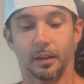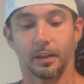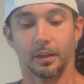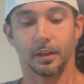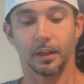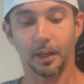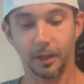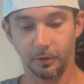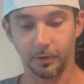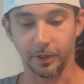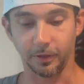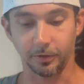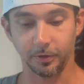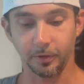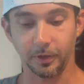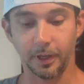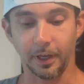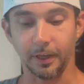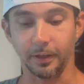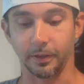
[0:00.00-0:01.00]
Anyway, so
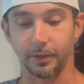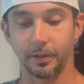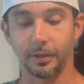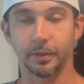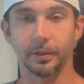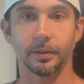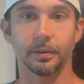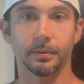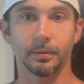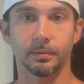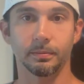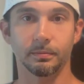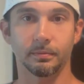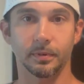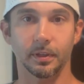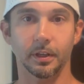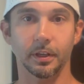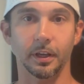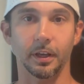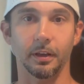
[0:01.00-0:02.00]
yeah,
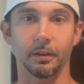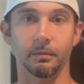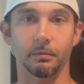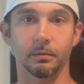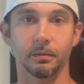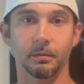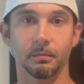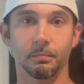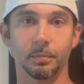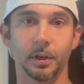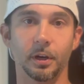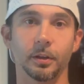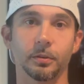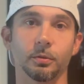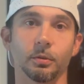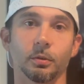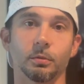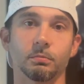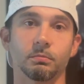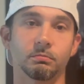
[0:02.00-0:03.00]
again, but
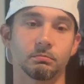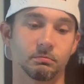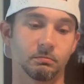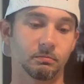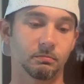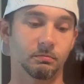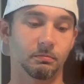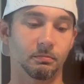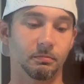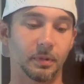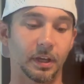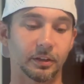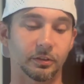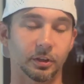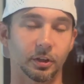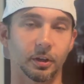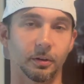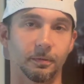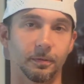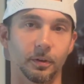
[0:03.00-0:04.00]
also makes it
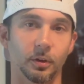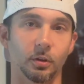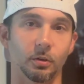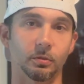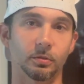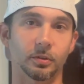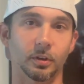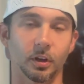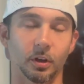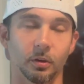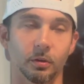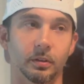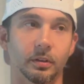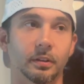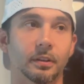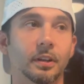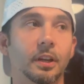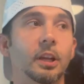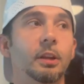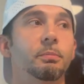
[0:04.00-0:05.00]
good for you, so it
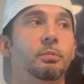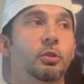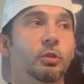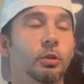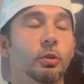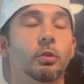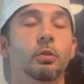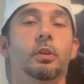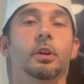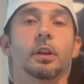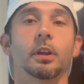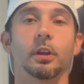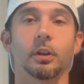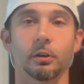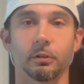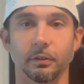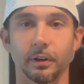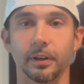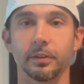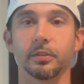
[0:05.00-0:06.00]
keeps you
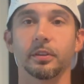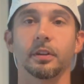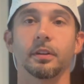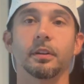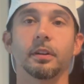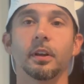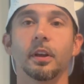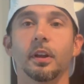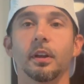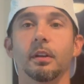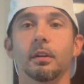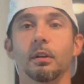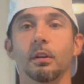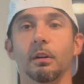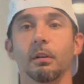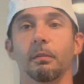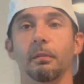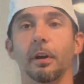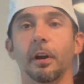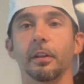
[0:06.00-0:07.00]
interested
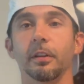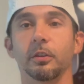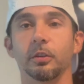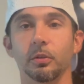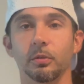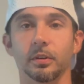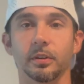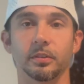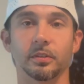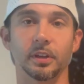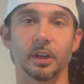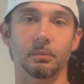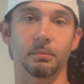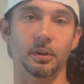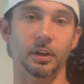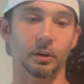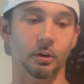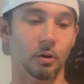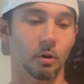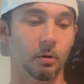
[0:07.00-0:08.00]
rather than doing the same
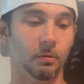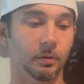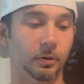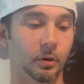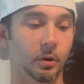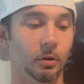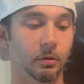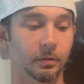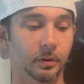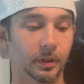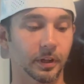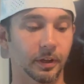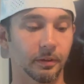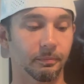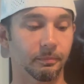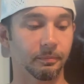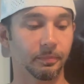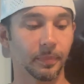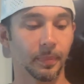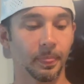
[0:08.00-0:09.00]
thing over and over again.
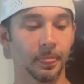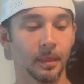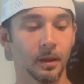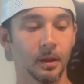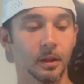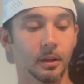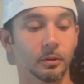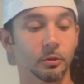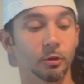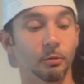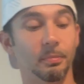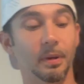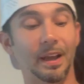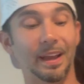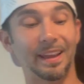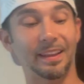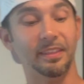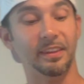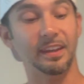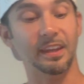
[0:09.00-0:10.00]
So
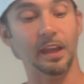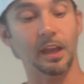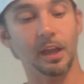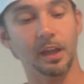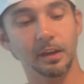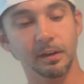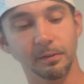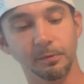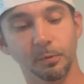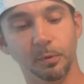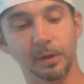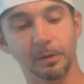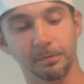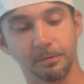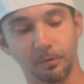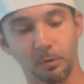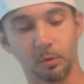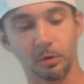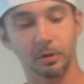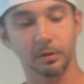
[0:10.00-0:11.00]
by the end of week
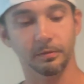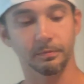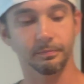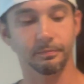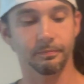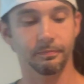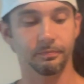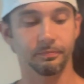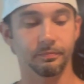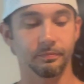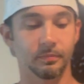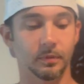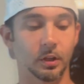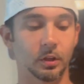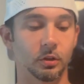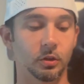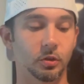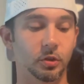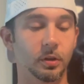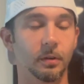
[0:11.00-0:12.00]
4,
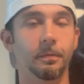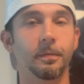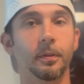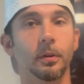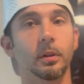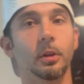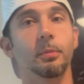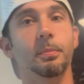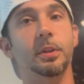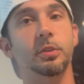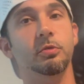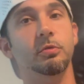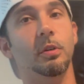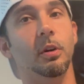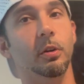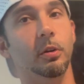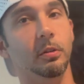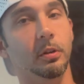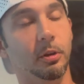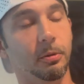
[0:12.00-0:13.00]
you should feel a little bit
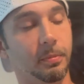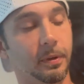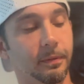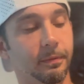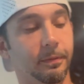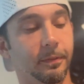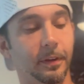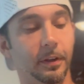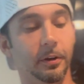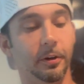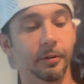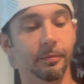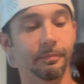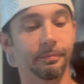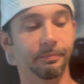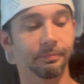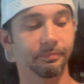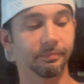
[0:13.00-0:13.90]
stronger, a little bit fitter.